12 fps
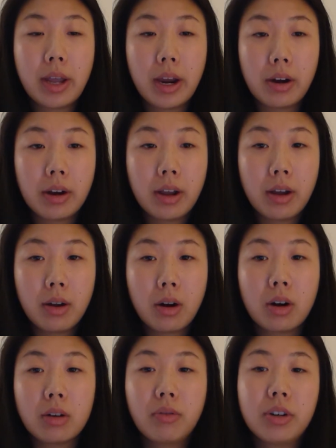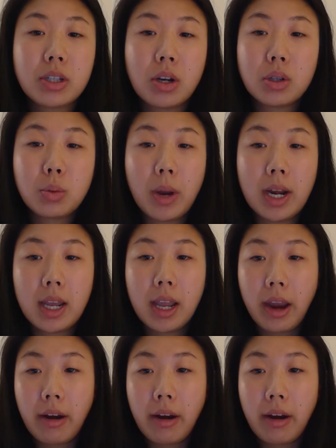area or results waiting